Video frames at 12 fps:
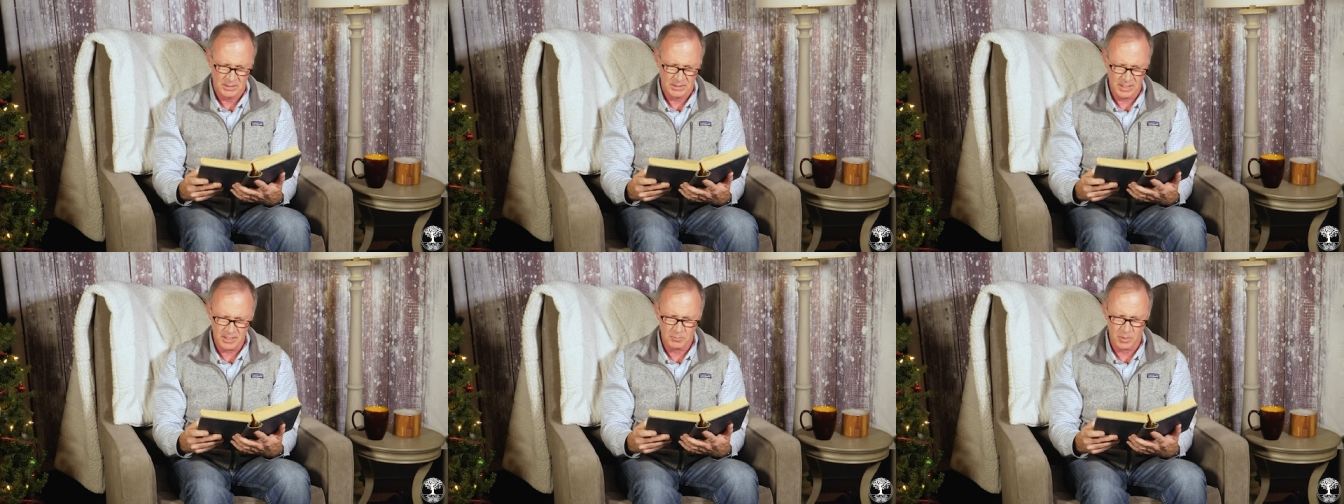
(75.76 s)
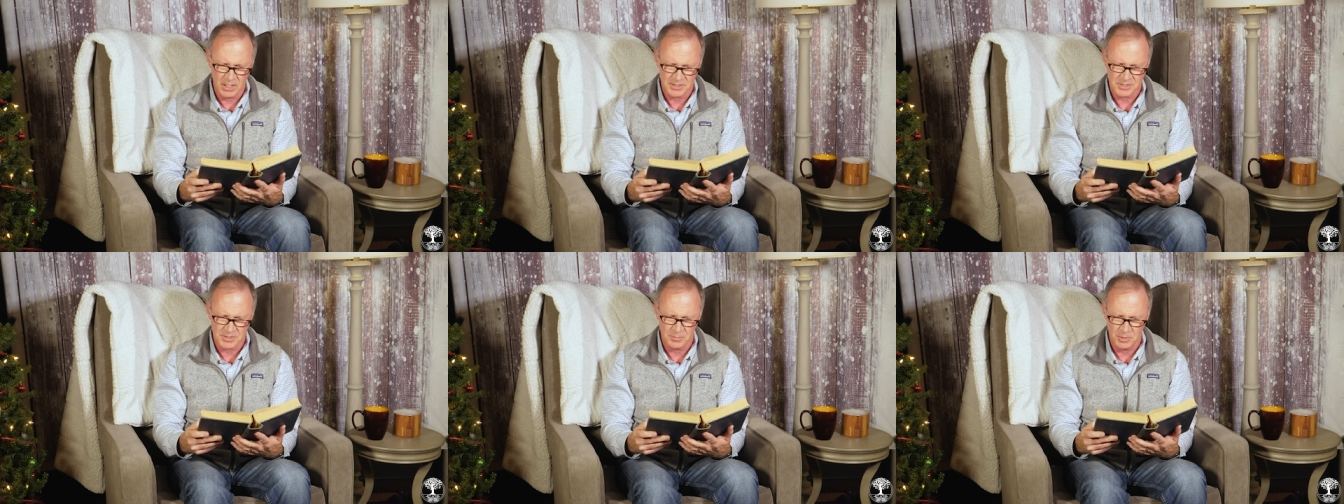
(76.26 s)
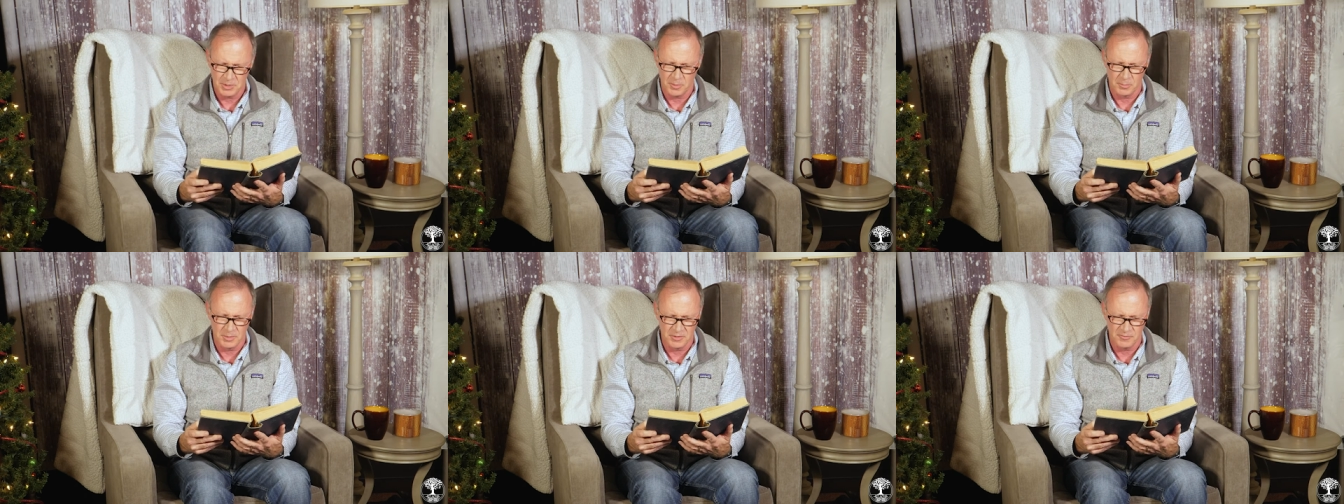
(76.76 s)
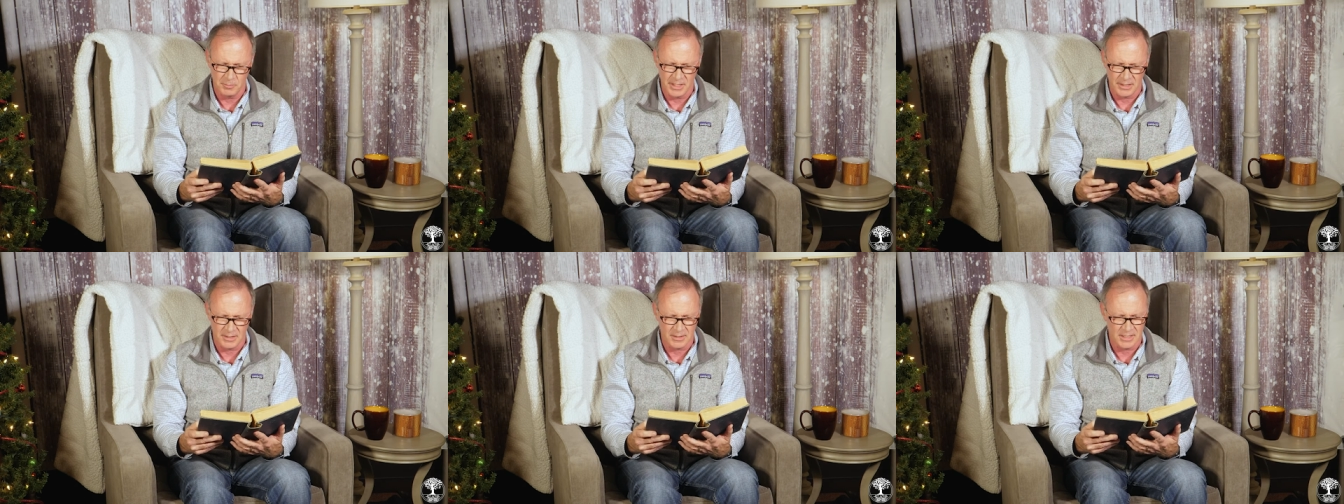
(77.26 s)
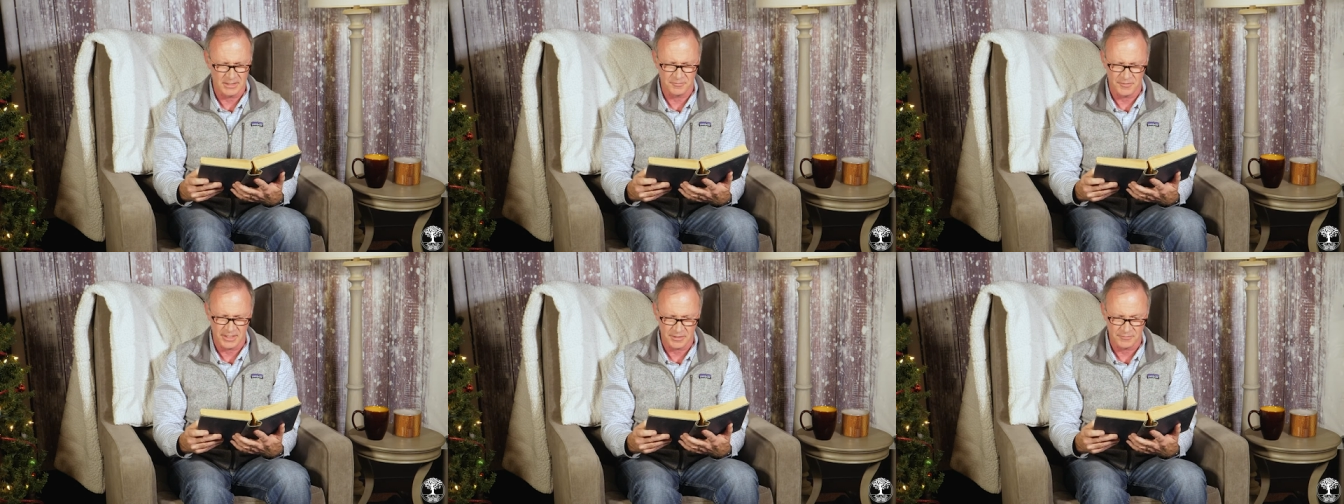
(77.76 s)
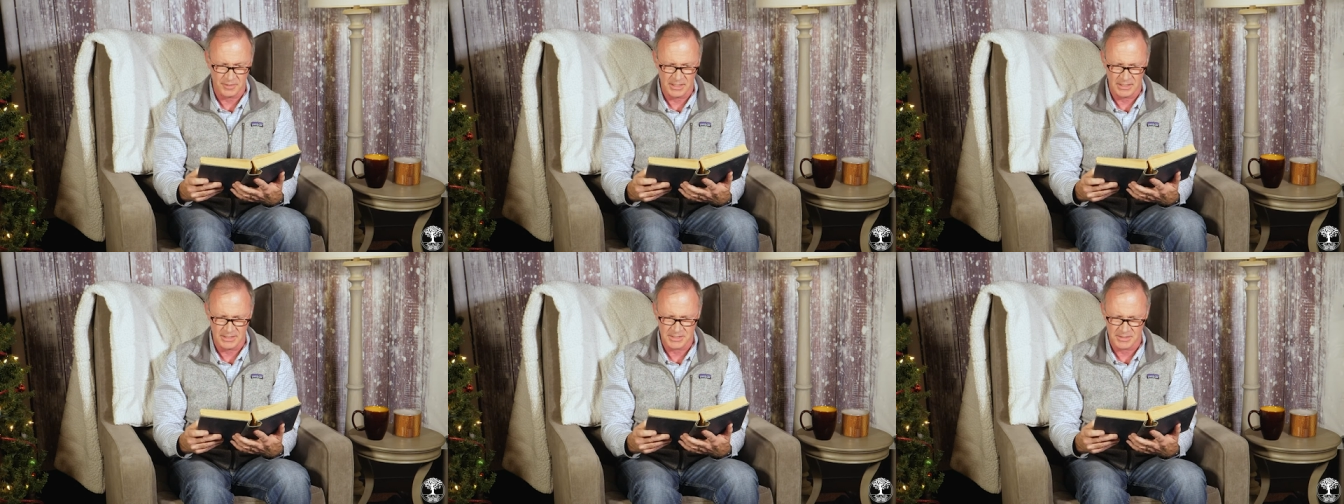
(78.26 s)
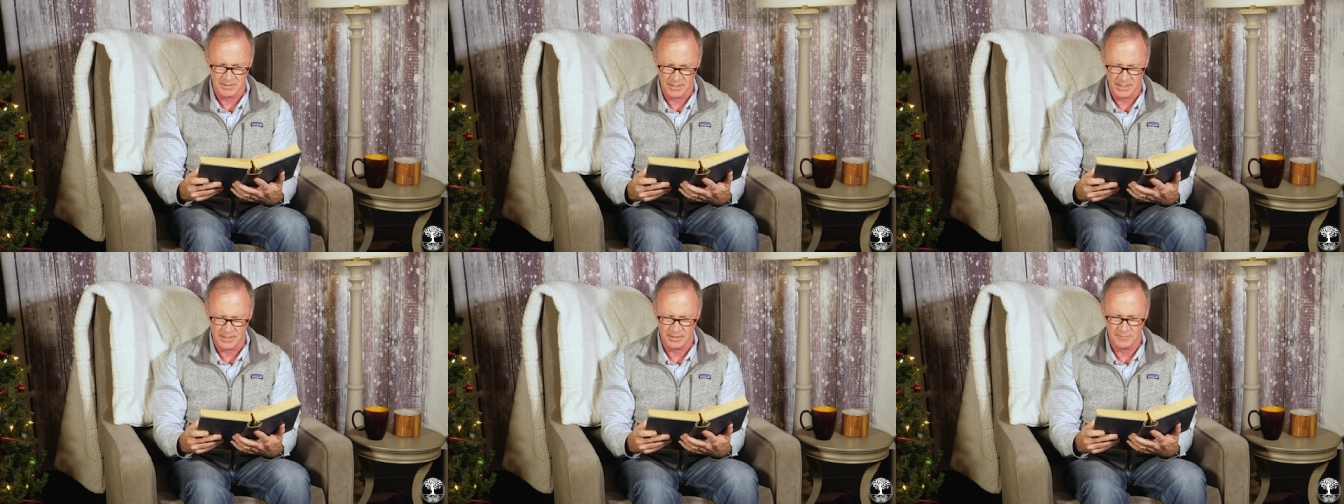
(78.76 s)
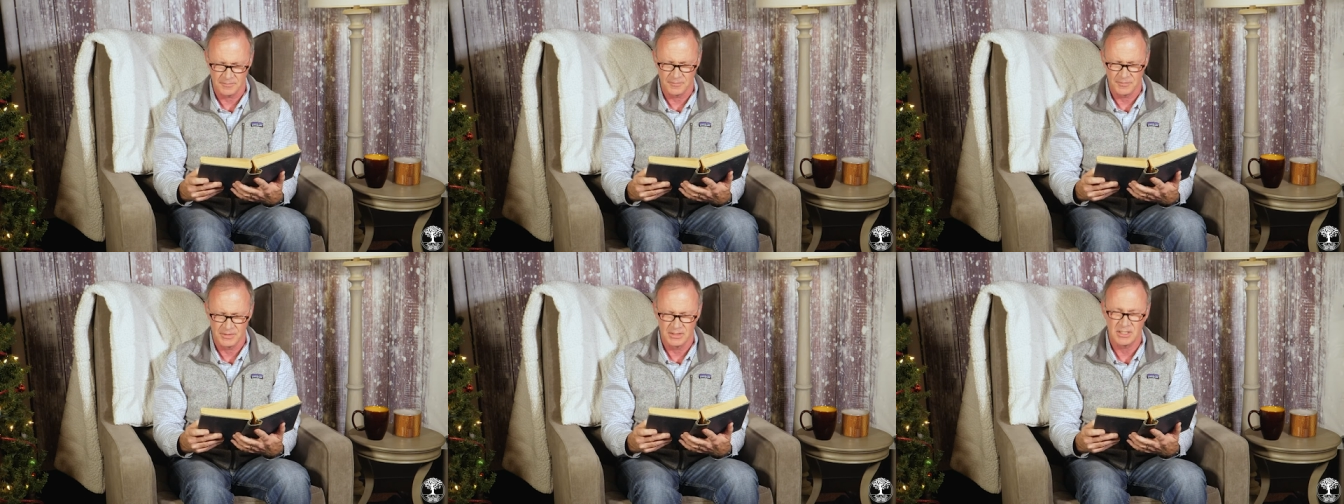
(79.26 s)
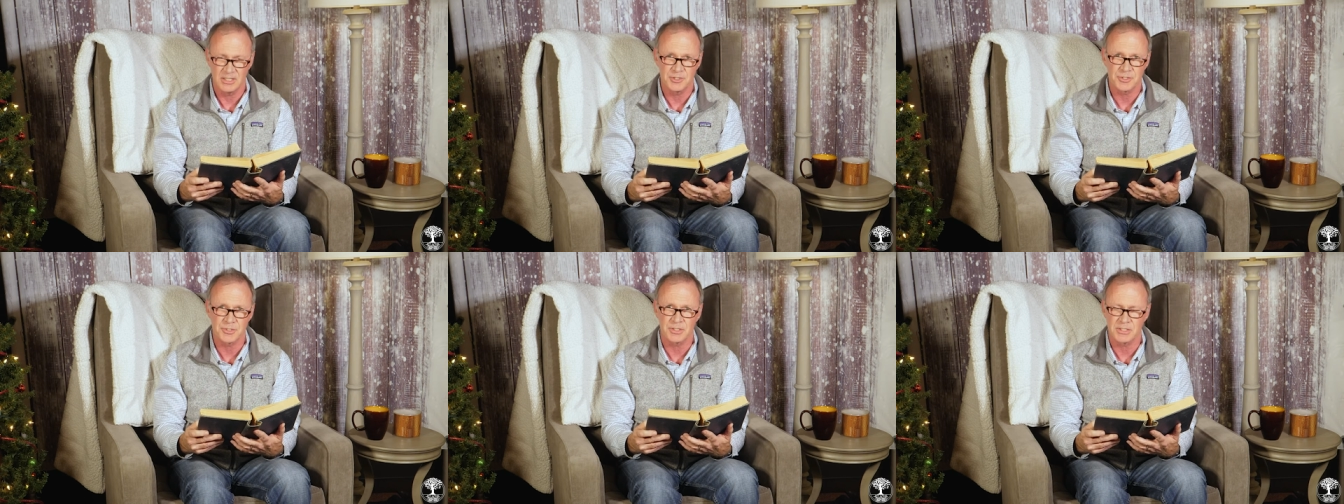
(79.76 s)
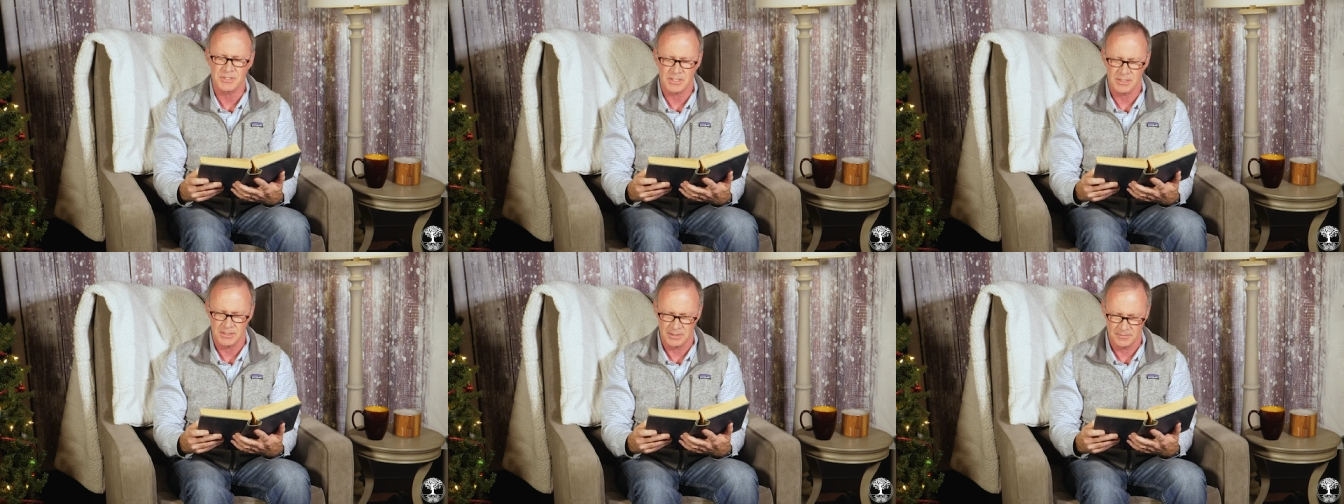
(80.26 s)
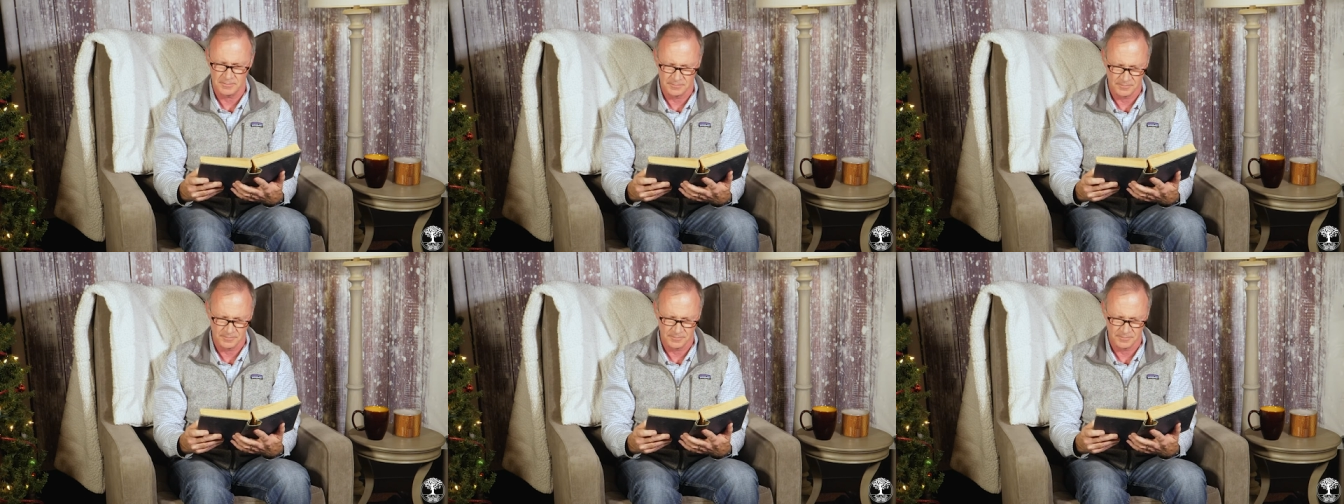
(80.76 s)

God watched the people move about like fireflies in the night, and he shook his head.